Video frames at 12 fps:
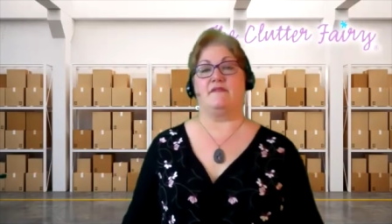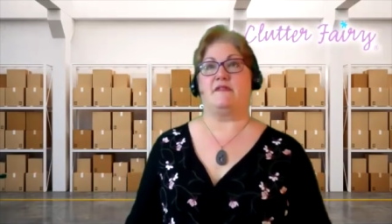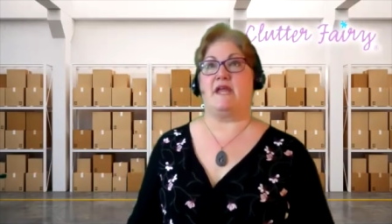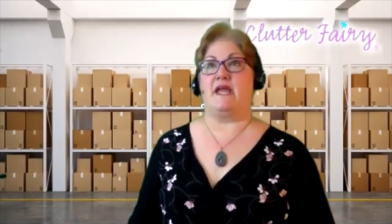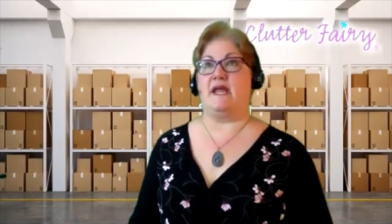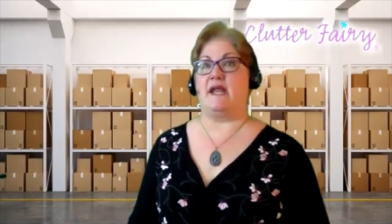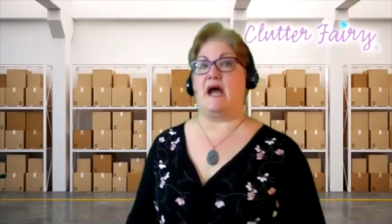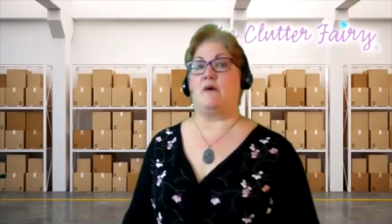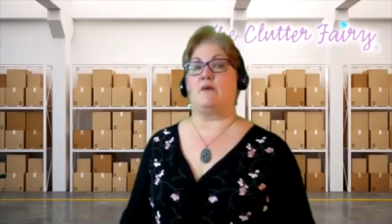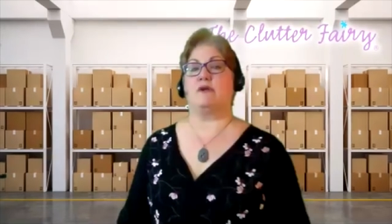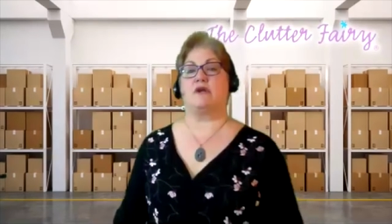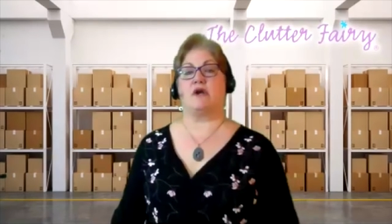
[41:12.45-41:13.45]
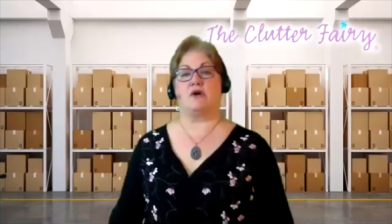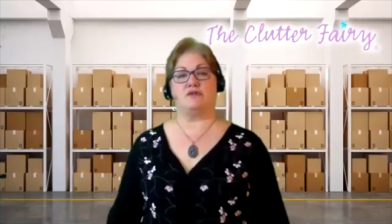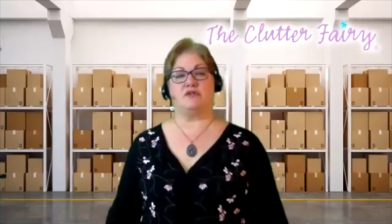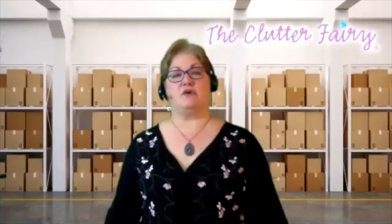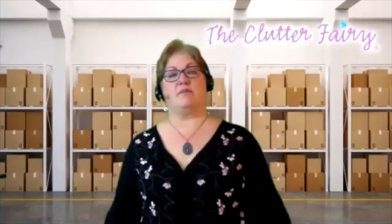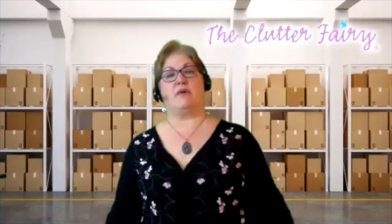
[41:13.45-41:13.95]
then I would go
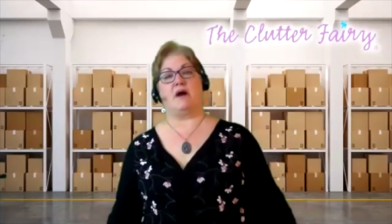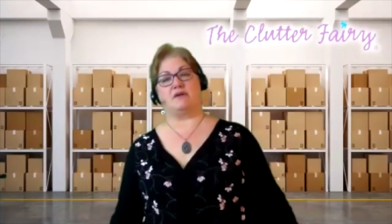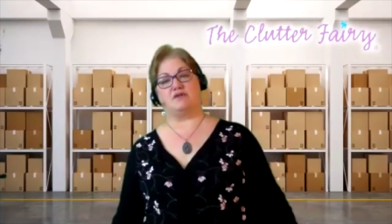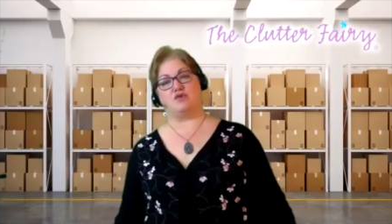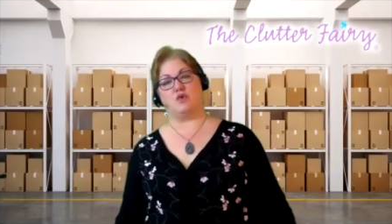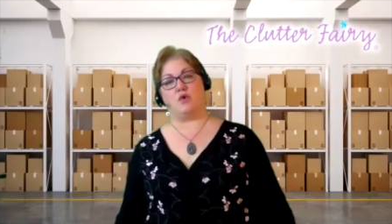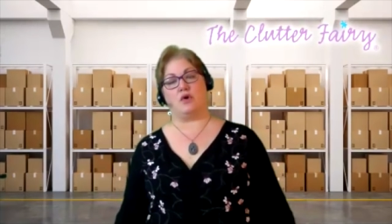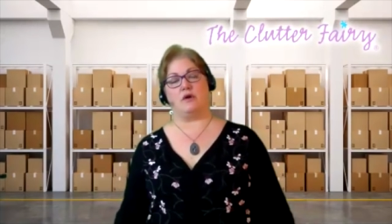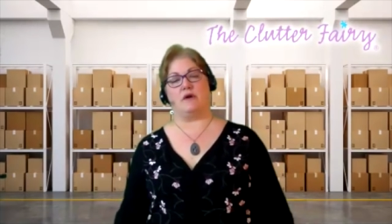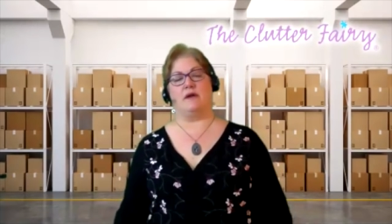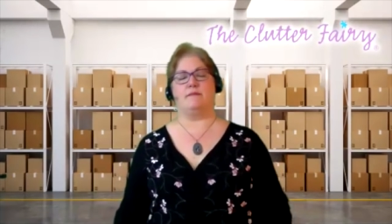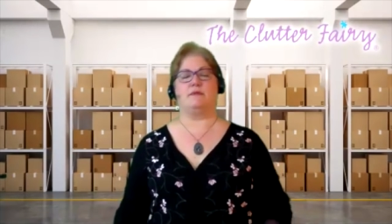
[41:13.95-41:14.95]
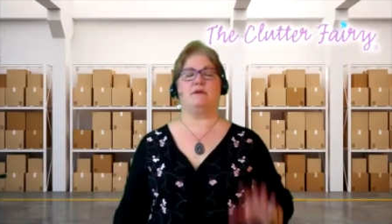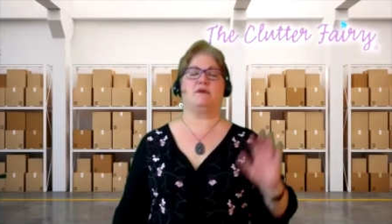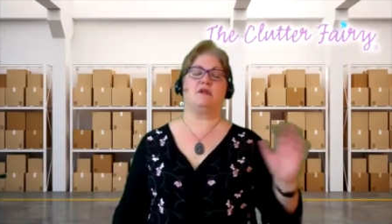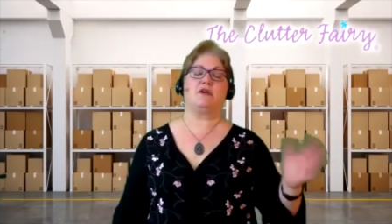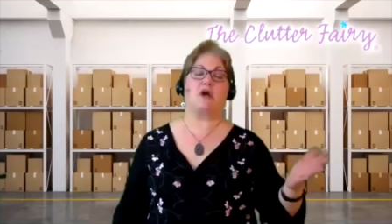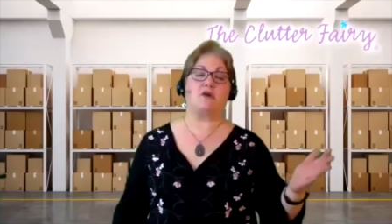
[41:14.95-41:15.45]
to a box store, and you
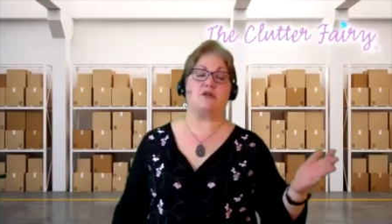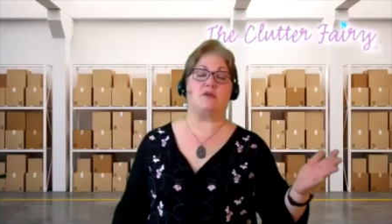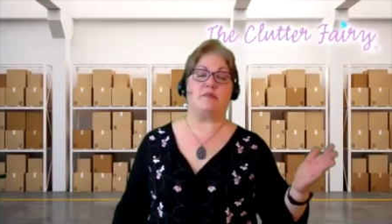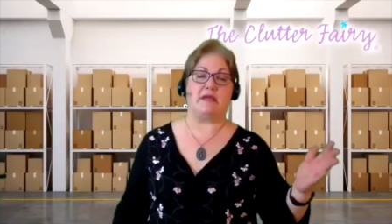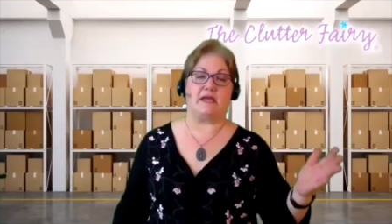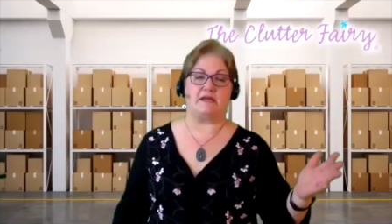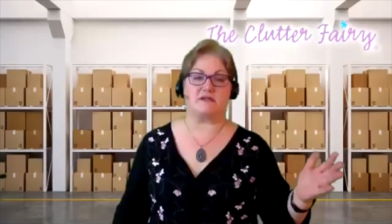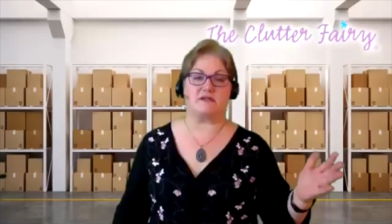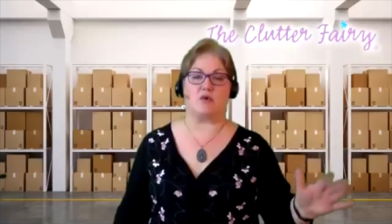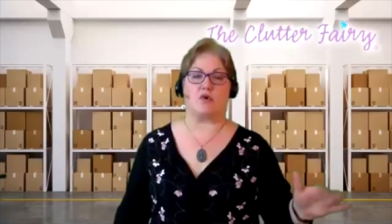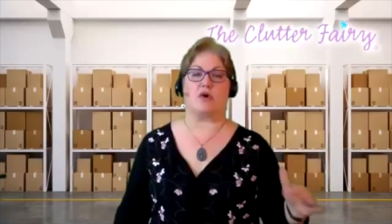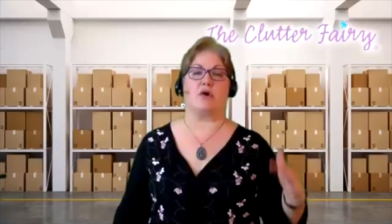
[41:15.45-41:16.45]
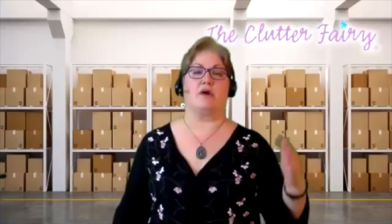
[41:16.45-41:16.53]
can go to the UPS store,